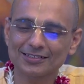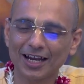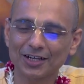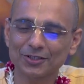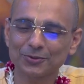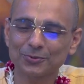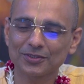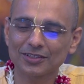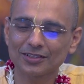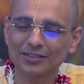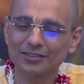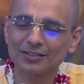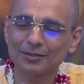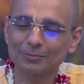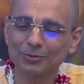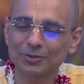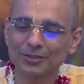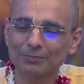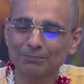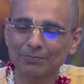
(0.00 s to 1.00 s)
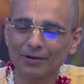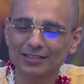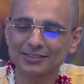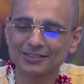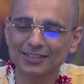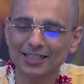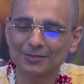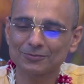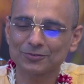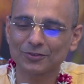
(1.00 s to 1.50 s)
that to hear about the
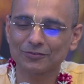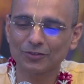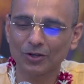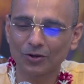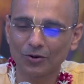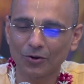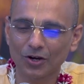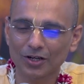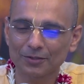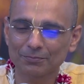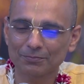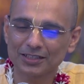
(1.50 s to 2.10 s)
pastimes of the Lord